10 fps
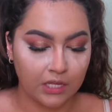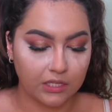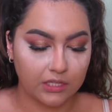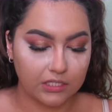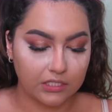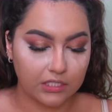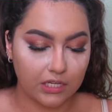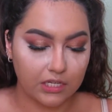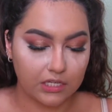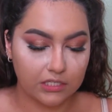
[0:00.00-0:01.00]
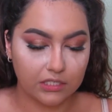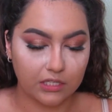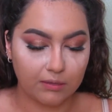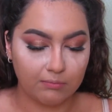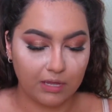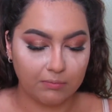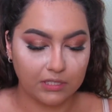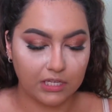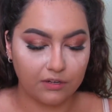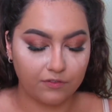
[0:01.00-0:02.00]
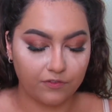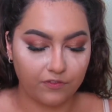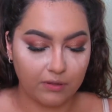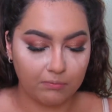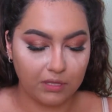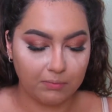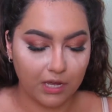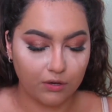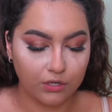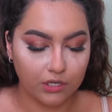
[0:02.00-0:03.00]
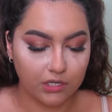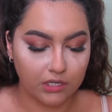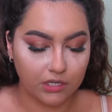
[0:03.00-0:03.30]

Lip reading: This is the Maybelline Fit Me powder.